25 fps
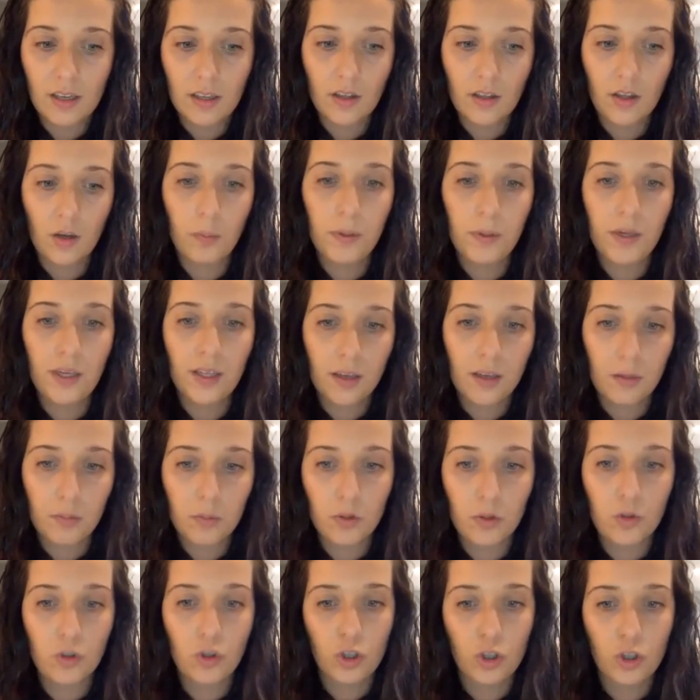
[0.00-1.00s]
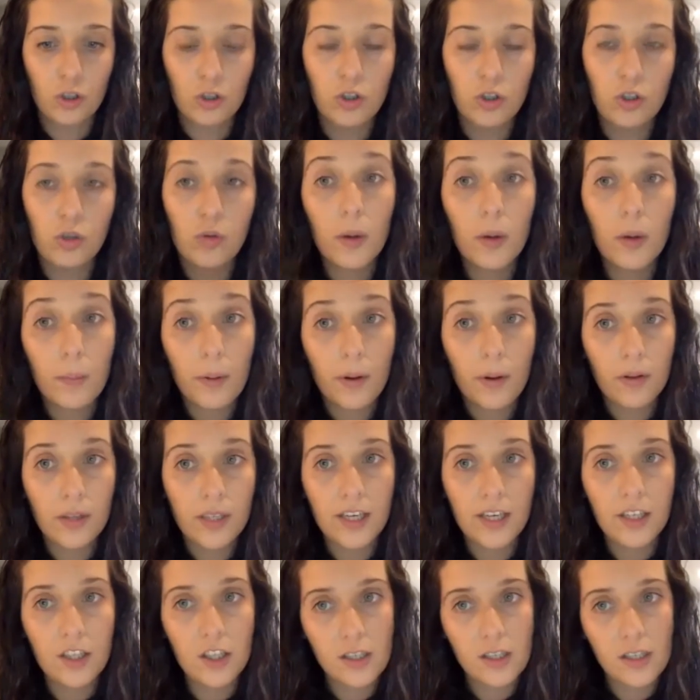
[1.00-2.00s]
be a brochure too about
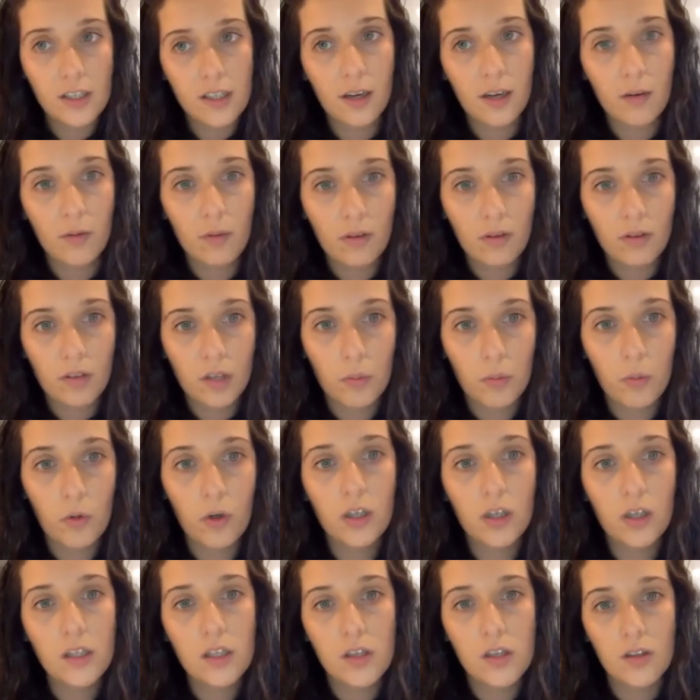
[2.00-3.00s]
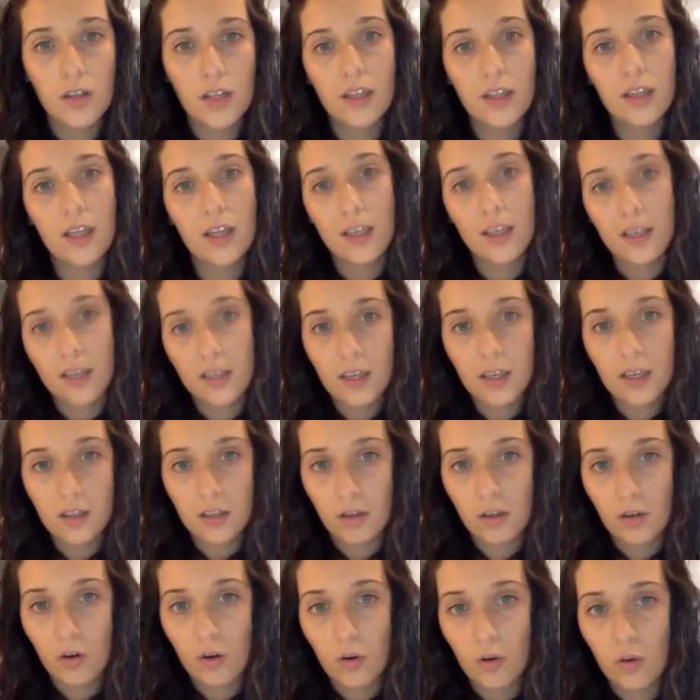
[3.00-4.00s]
the agency that we've supported, so that they can get to
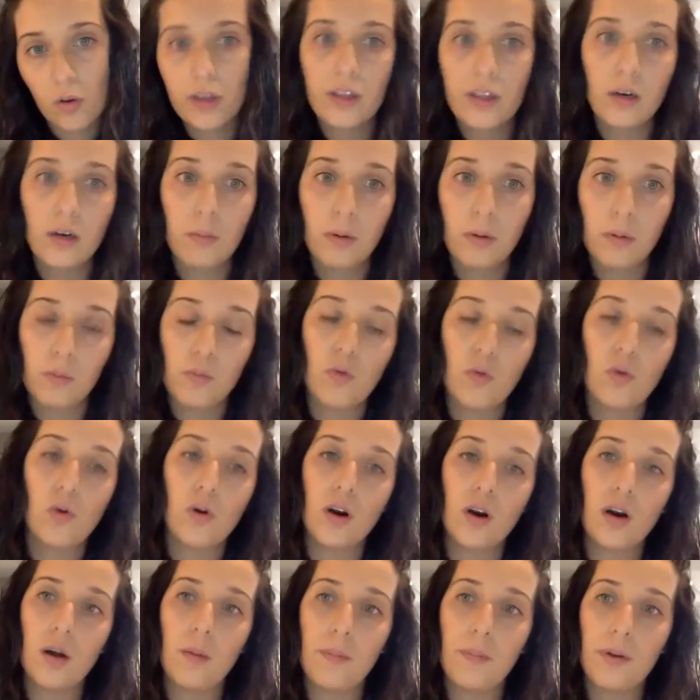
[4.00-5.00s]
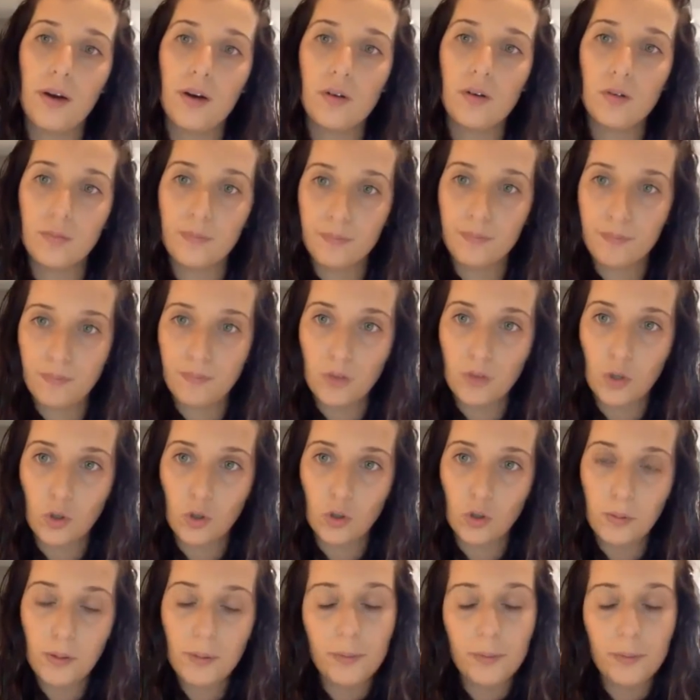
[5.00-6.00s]
know a little bit more about those
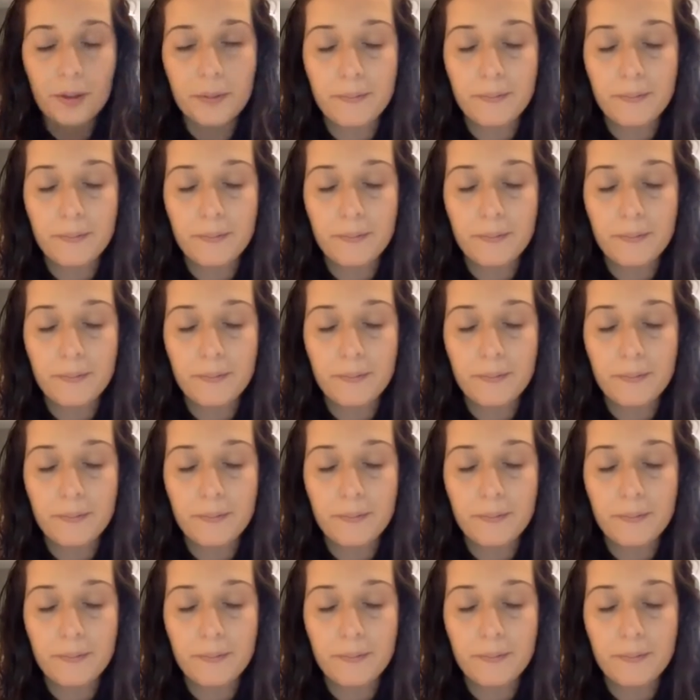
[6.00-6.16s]
people.